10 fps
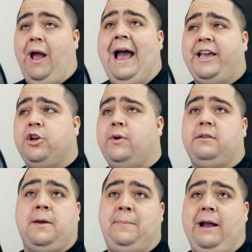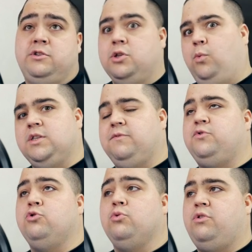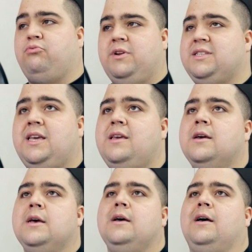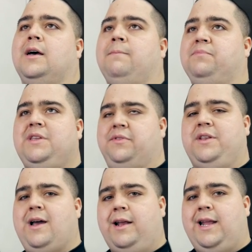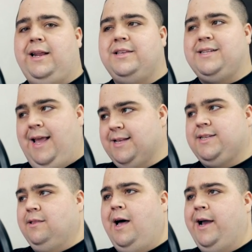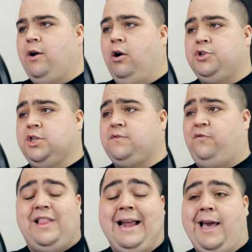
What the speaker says: accurate compared to the ones of Guru3D, the 980s and SLI are just flat